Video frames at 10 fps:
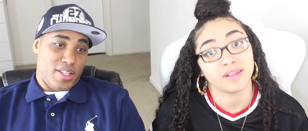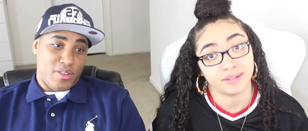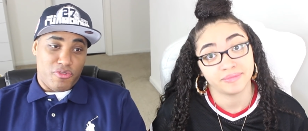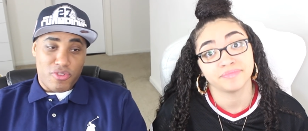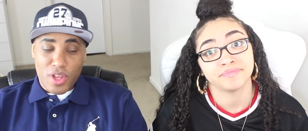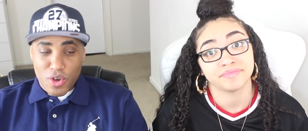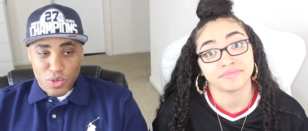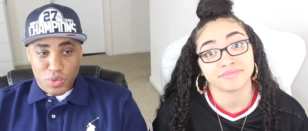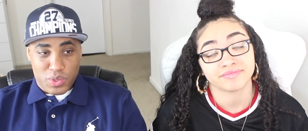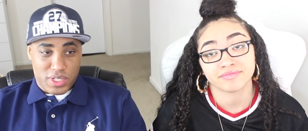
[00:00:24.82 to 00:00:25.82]
Speaker 1: the
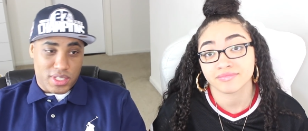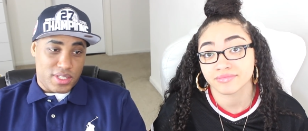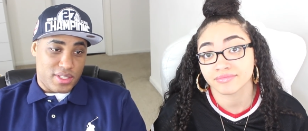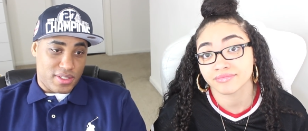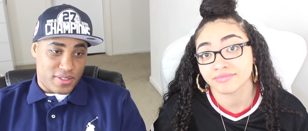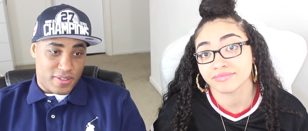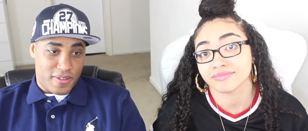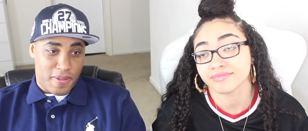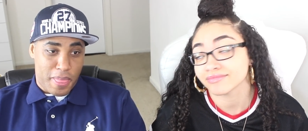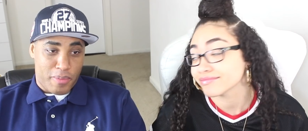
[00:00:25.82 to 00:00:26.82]
flows.
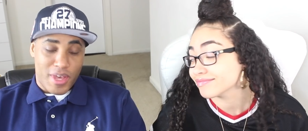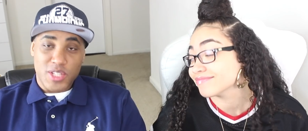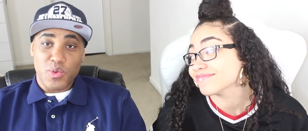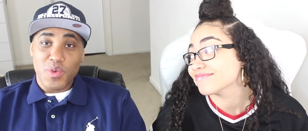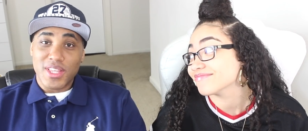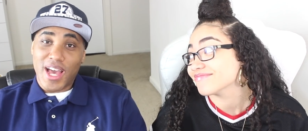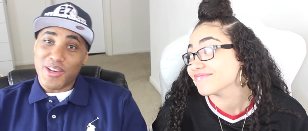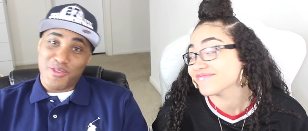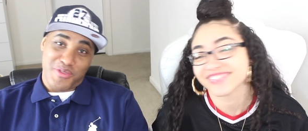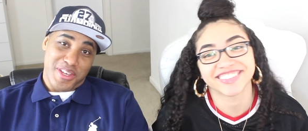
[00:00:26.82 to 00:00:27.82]
That's what we
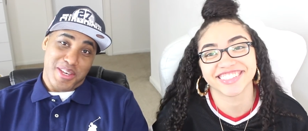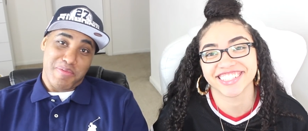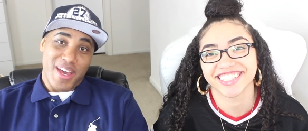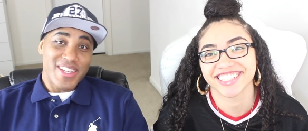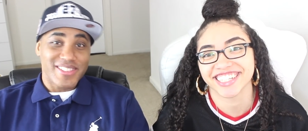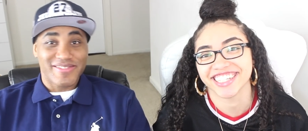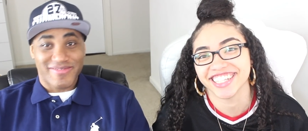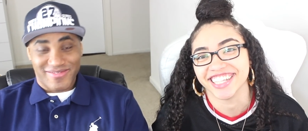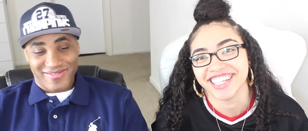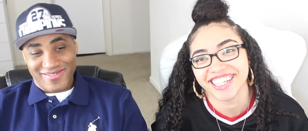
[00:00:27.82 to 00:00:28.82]
like over here, man.
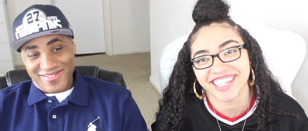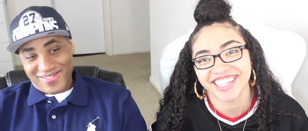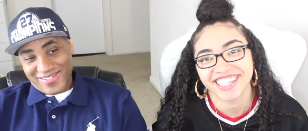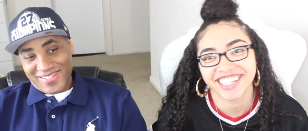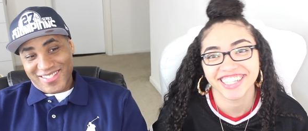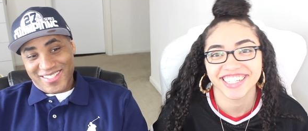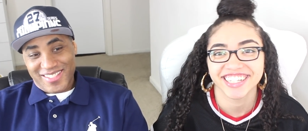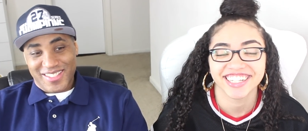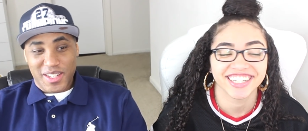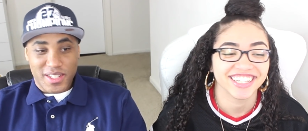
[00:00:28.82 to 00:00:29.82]

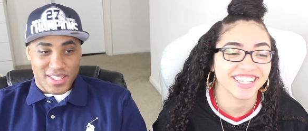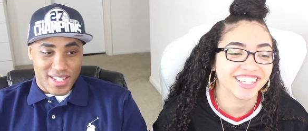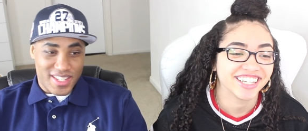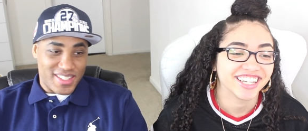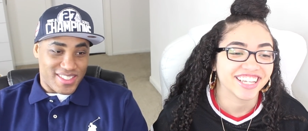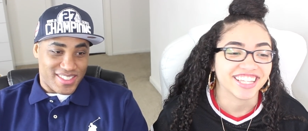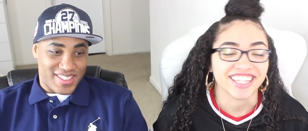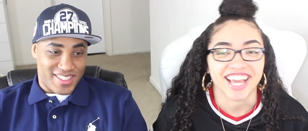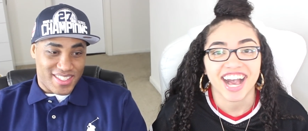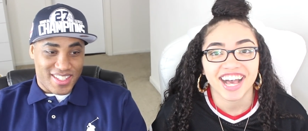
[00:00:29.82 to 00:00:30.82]
You know what I'm saying?
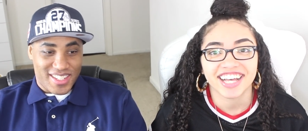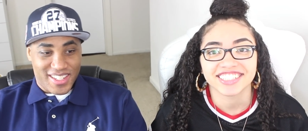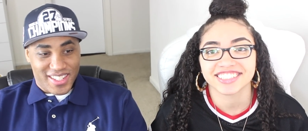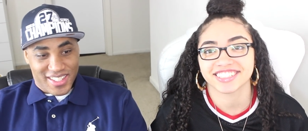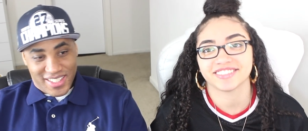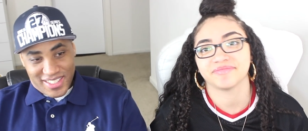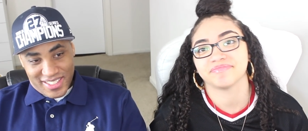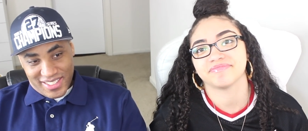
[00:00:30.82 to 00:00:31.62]
Yes.